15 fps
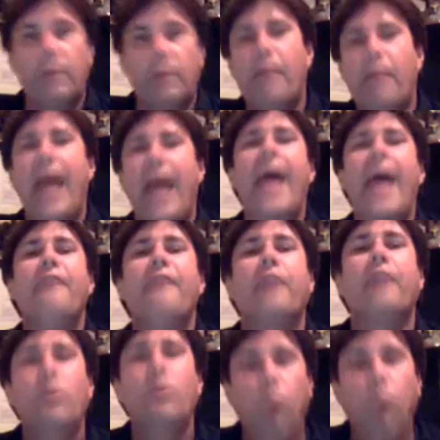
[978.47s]
but by
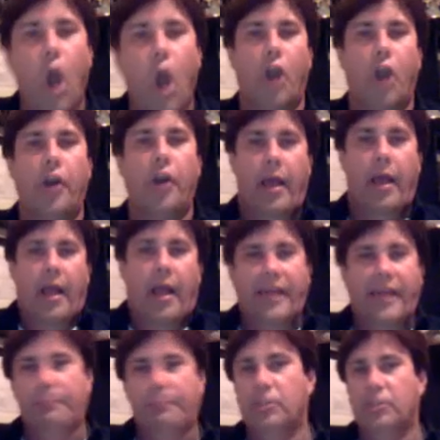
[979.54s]
every word
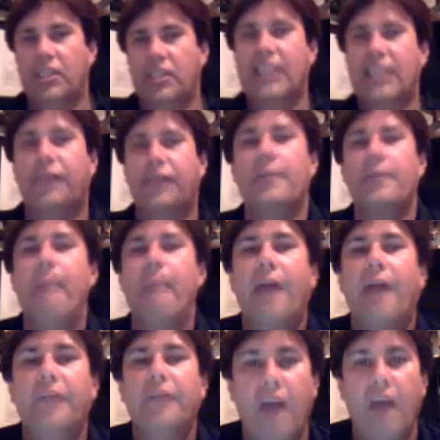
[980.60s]
that proceeds from the
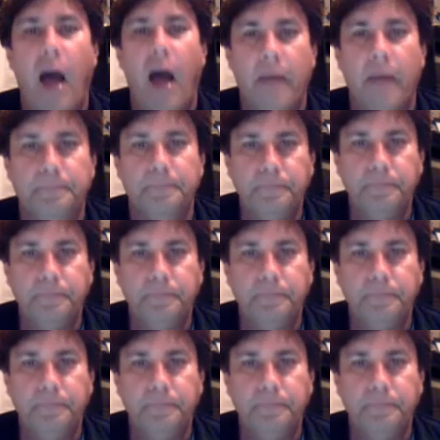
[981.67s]
mouth of God.